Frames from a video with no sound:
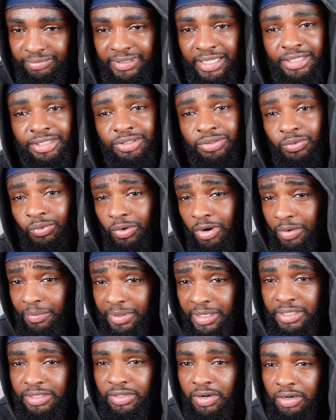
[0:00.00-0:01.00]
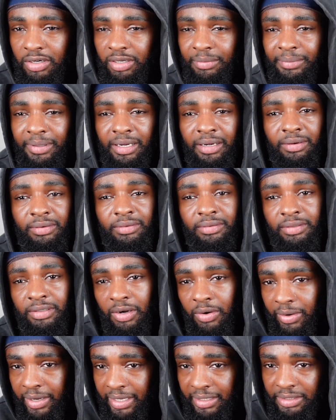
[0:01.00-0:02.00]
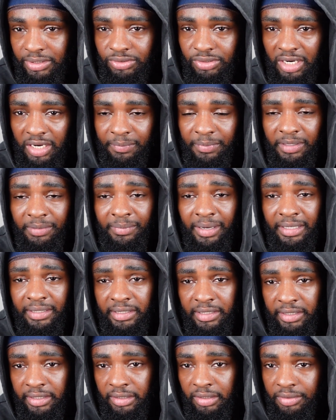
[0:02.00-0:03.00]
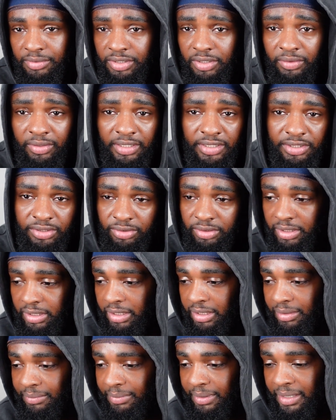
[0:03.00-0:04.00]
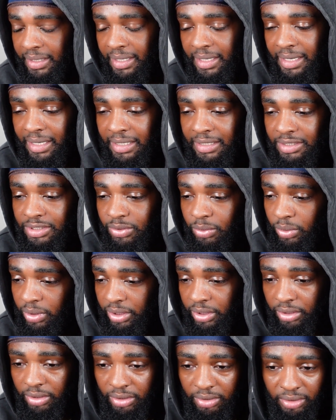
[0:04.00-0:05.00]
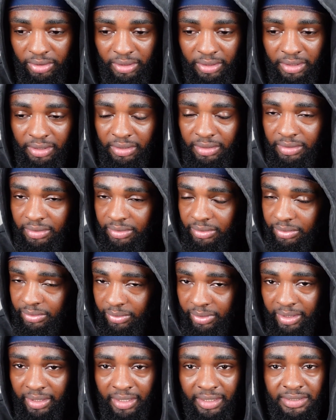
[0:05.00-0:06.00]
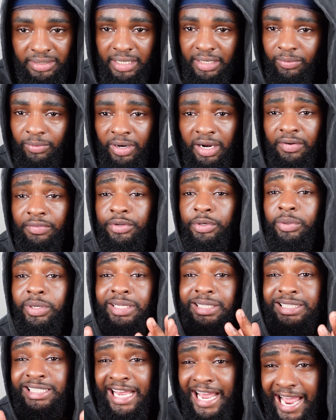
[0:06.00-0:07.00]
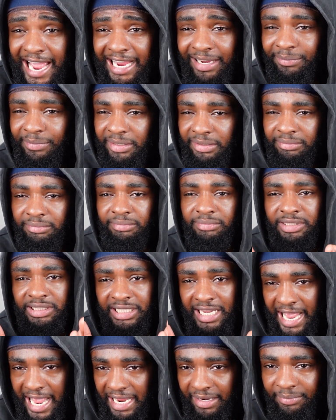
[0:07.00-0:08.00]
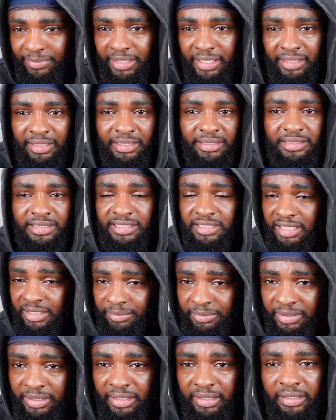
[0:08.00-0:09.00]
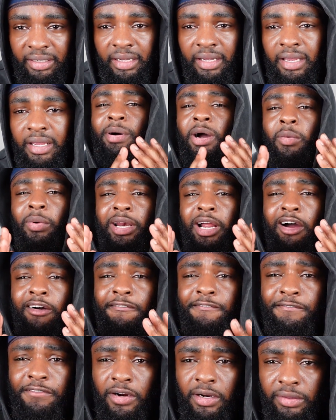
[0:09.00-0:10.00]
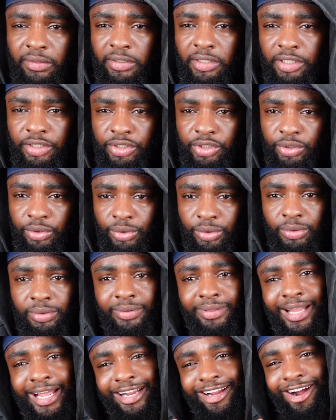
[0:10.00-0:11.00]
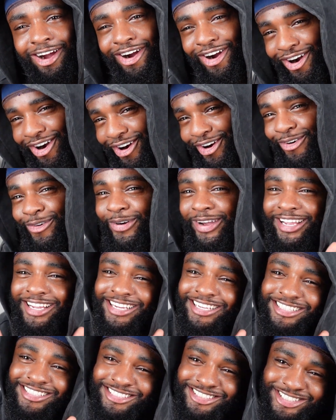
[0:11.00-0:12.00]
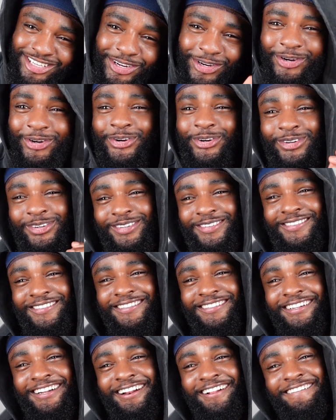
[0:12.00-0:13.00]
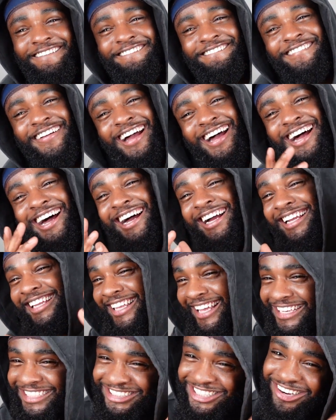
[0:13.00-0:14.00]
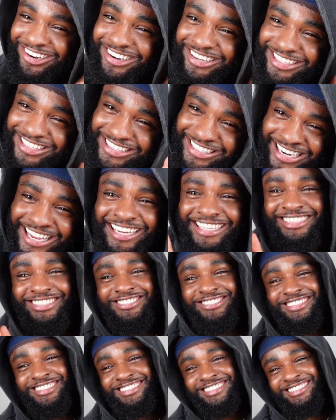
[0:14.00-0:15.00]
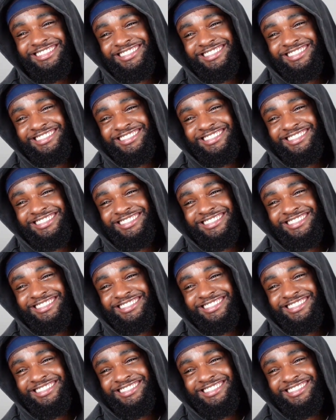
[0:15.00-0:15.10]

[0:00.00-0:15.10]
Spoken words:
that you want me to talk about, go ahead and drop it in my DMs on Instagram, Twitter, Threads, like wherever you could tag me. Tag me in it, send me it. But without further ado, like I always do, I'll catch y'all in the next one.